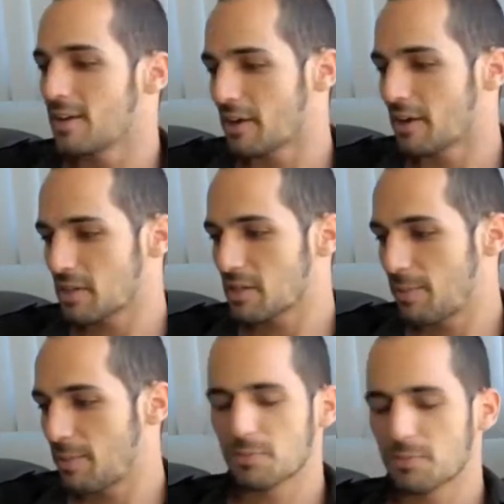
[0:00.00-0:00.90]
Now here's the
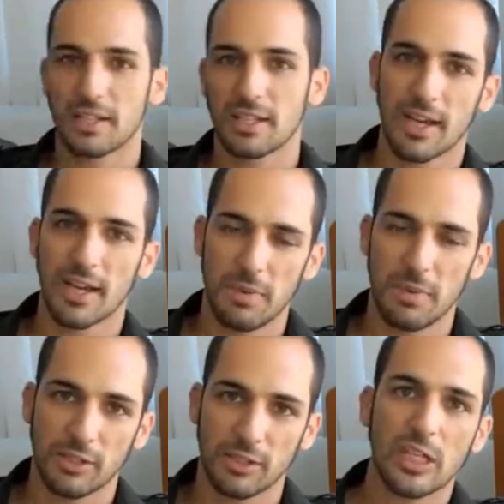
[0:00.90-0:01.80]
biggest mistake that guys
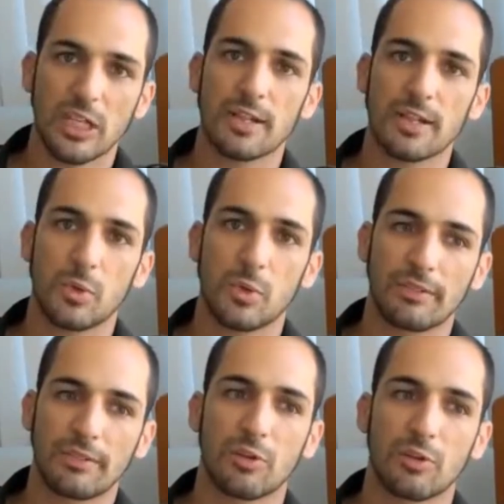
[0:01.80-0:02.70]
make. They try to go back to
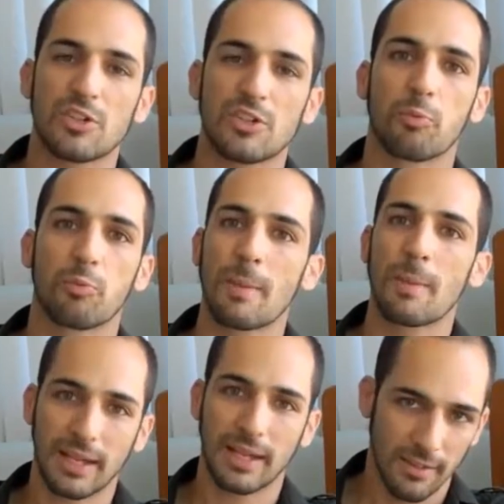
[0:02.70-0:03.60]
work and they try to jump right
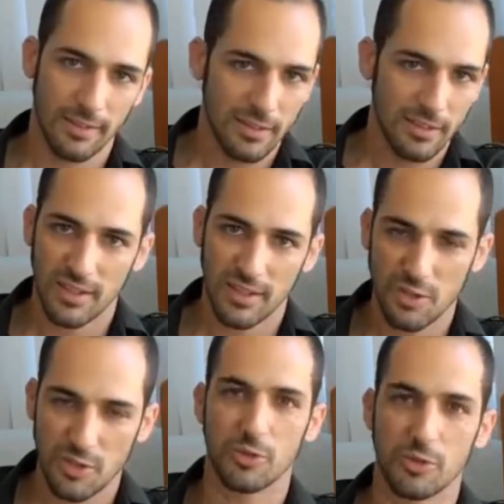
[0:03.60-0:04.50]
back into that
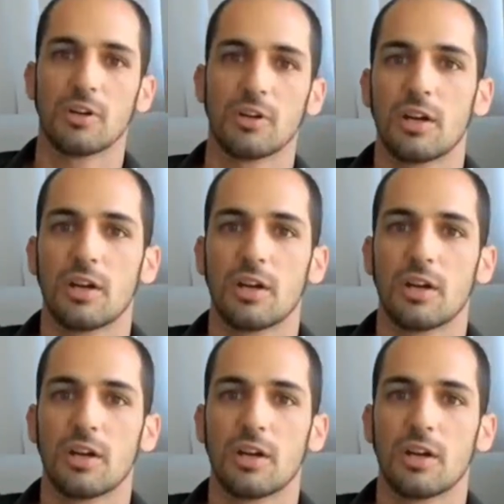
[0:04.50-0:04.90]
sexual